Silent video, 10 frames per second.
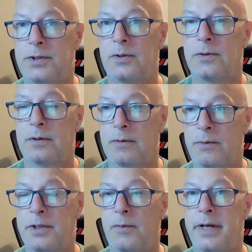
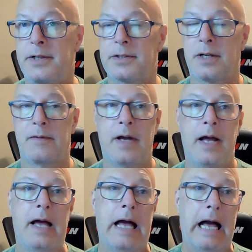you're weighing yourself.
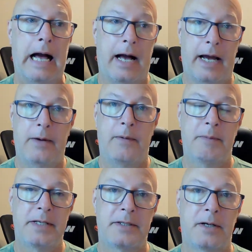I weigh
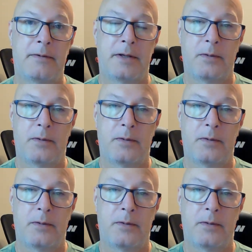myself on the